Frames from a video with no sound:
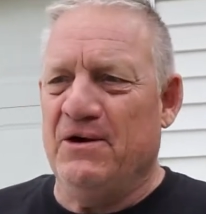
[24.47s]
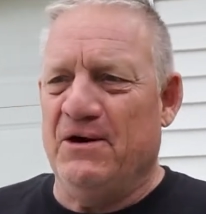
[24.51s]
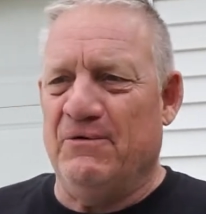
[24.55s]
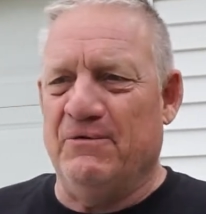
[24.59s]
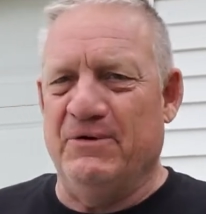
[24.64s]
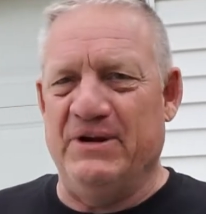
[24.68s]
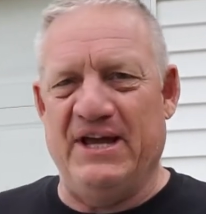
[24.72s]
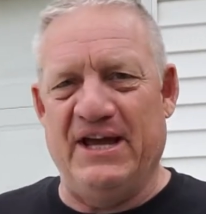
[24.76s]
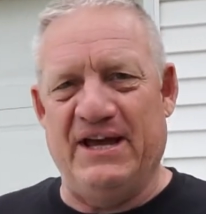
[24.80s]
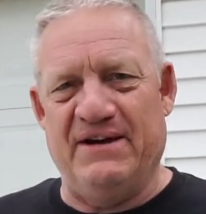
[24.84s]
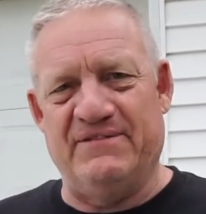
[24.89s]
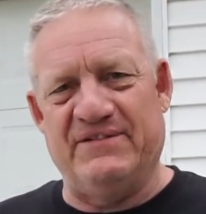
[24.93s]

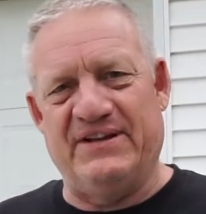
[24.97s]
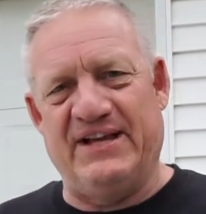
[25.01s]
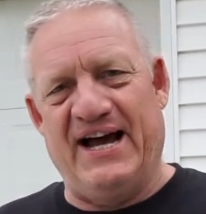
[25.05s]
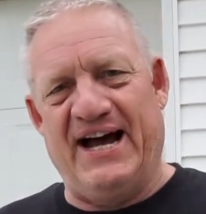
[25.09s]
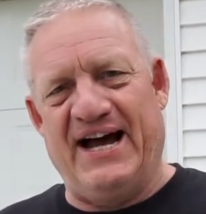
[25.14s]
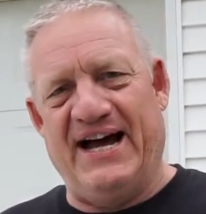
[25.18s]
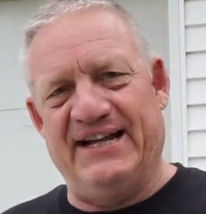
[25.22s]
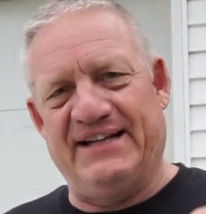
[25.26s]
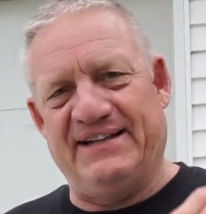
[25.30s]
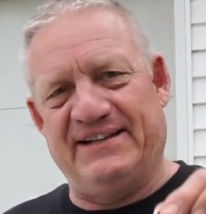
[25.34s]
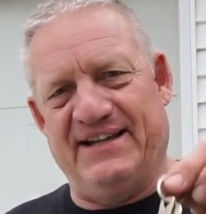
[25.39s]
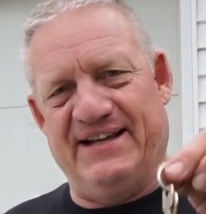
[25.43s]
We have
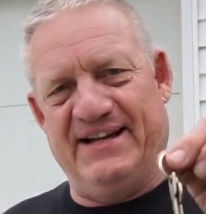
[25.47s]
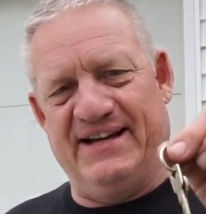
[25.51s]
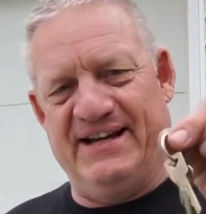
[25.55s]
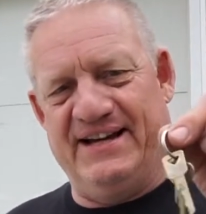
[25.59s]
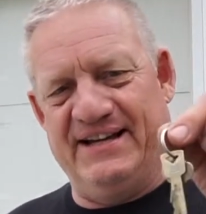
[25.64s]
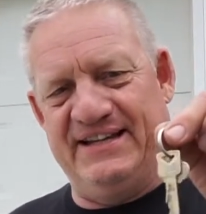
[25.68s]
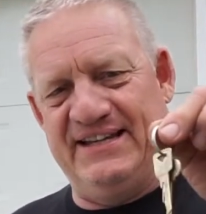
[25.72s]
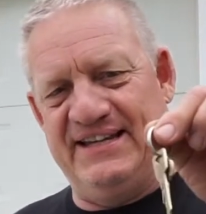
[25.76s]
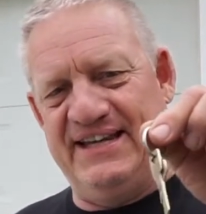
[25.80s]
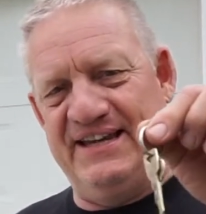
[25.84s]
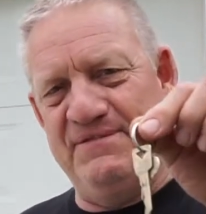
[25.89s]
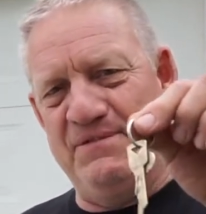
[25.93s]
got a
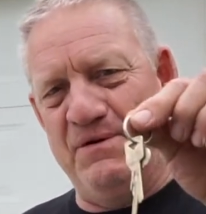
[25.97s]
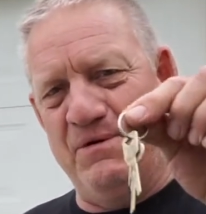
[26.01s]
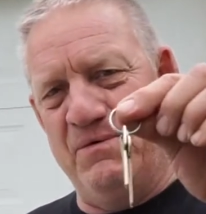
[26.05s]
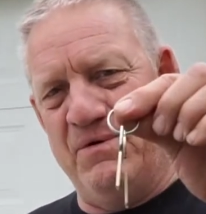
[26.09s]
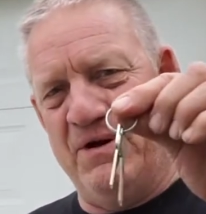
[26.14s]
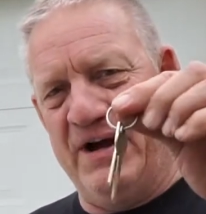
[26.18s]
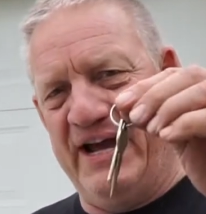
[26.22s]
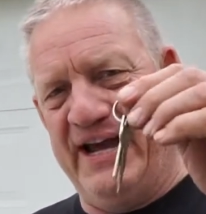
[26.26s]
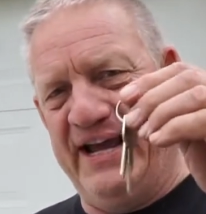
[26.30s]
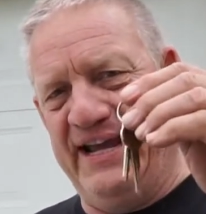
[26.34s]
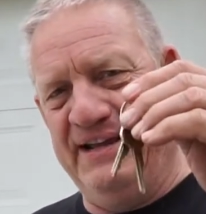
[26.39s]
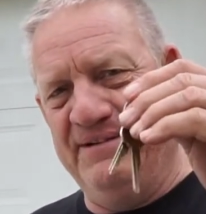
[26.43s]

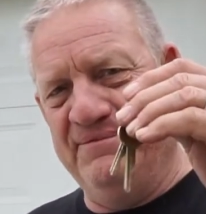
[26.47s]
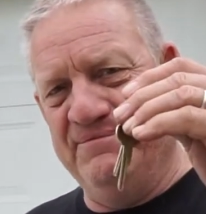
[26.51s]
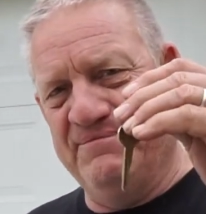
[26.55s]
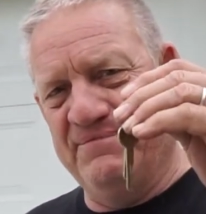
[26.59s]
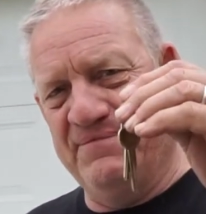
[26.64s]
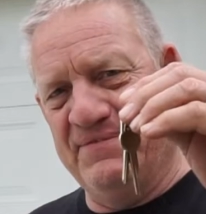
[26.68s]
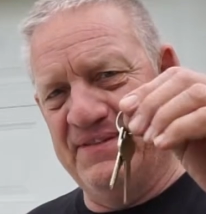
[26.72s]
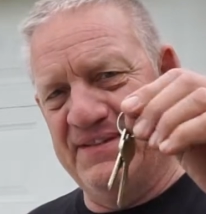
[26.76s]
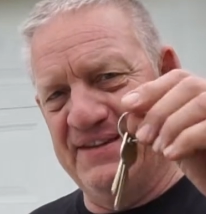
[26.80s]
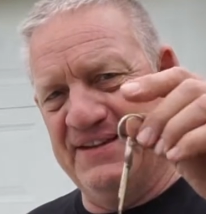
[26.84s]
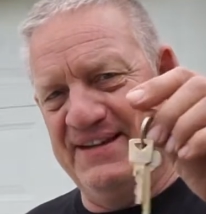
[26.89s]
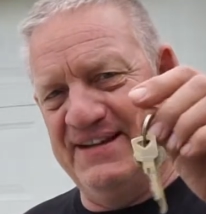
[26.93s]
giveaway,
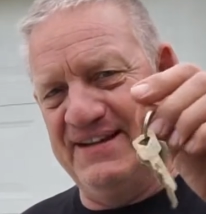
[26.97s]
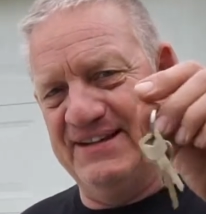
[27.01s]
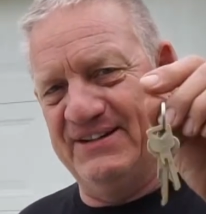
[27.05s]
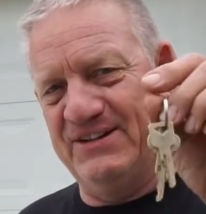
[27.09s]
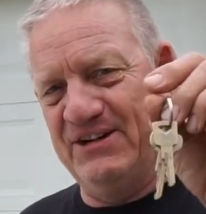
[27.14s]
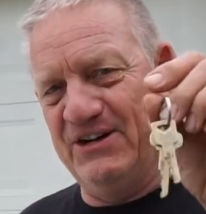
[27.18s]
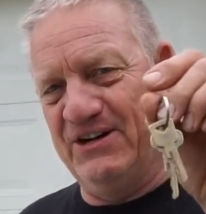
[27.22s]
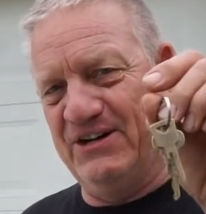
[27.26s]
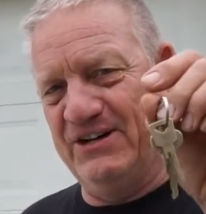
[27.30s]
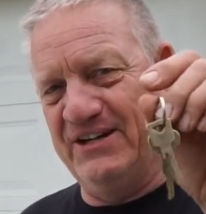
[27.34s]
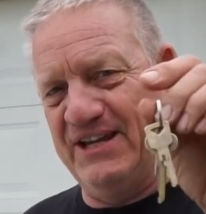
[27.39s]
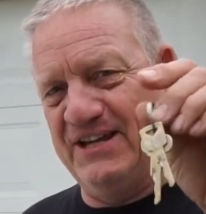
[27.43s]
a
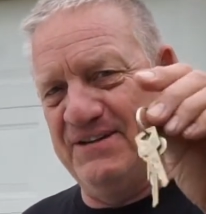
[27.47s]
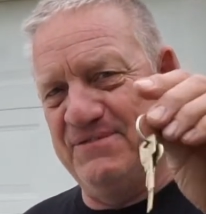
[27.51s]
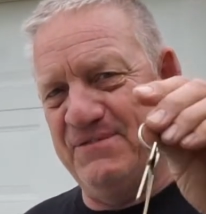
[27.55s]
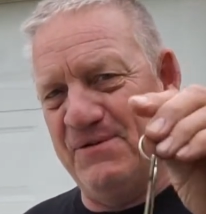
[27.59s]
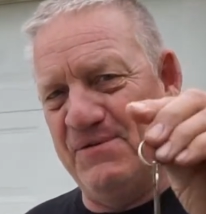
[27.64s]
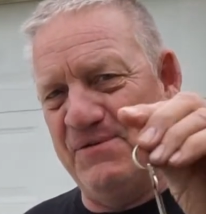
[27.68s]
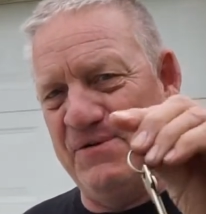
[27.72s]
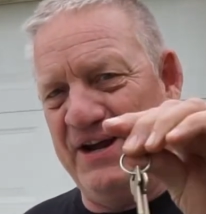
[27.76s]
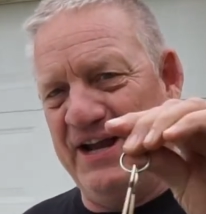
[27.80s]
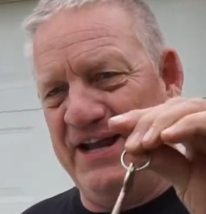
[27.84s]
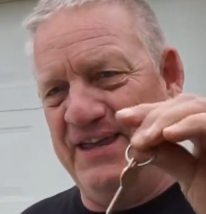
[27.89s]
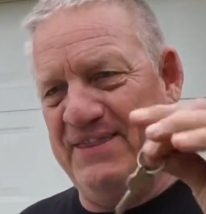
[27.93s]
car
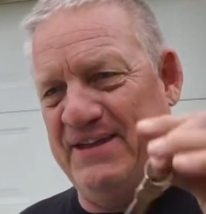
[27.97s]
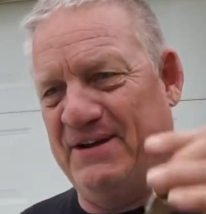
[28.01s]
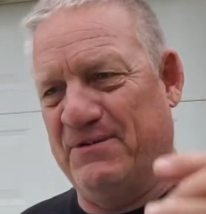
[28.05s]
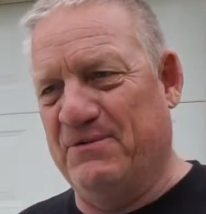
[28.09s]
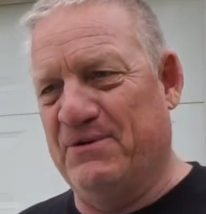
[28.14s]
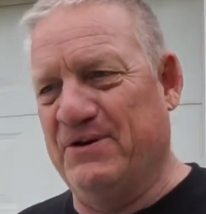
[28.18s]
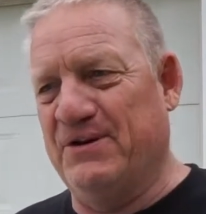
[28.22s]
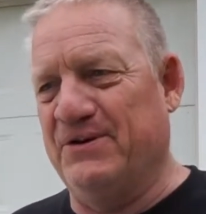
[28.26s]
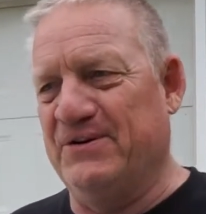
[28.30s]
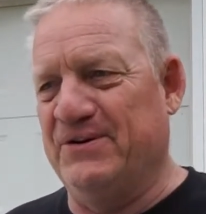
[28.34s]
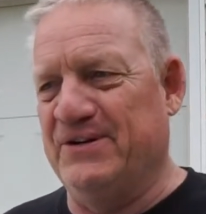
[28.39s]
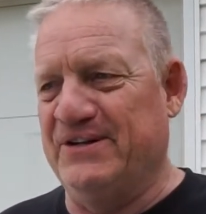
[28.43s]
giveaway that
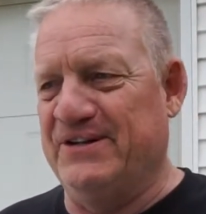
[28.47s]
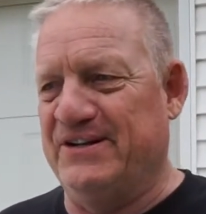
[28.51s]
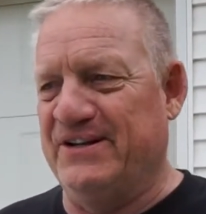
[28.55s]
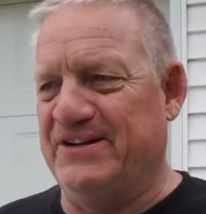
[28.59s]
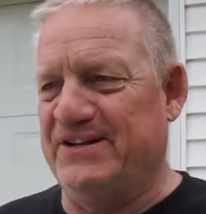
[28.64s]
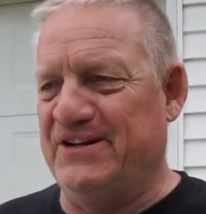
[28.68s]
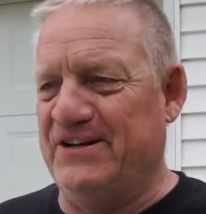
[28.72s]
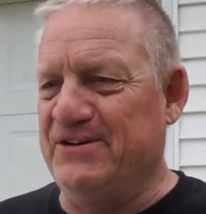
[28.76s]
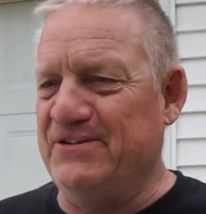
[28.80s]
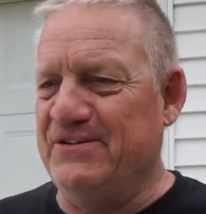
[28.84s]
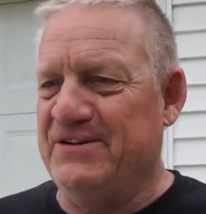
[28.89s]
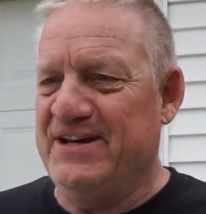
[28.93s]
we're going to
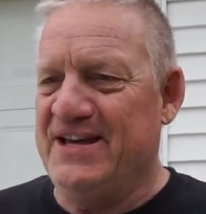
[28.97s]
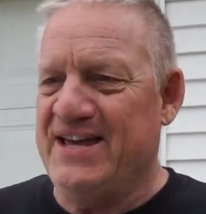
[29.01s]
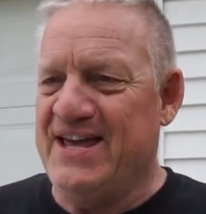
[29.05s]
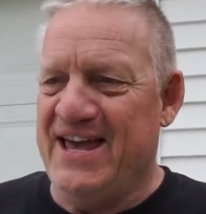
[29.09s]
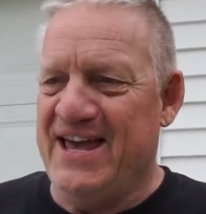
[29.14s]
do.